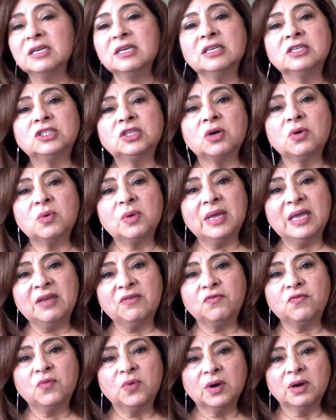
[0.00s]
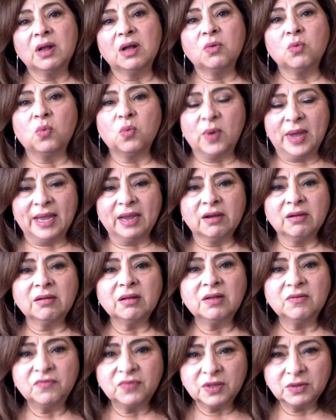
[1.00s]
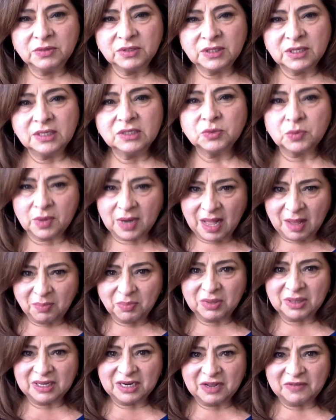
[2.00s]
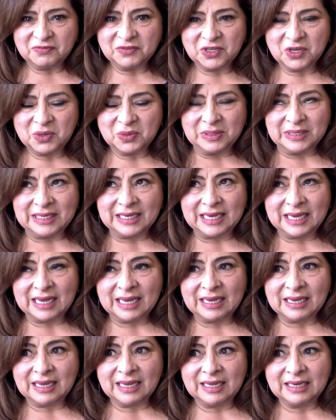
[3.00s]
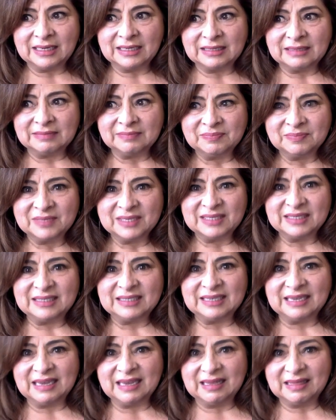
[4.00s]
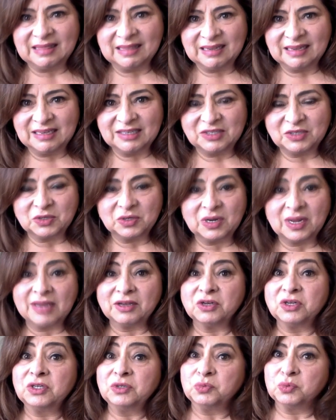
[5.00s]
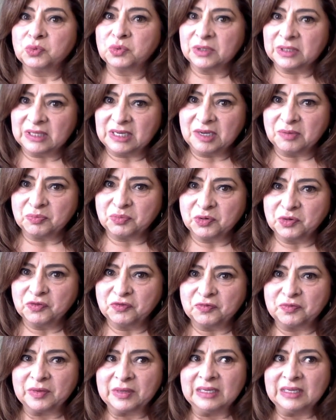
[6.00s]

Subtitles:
So if we're aware of those things, we're humble enough to go, yeah, I kind of stink at this, or I could really improve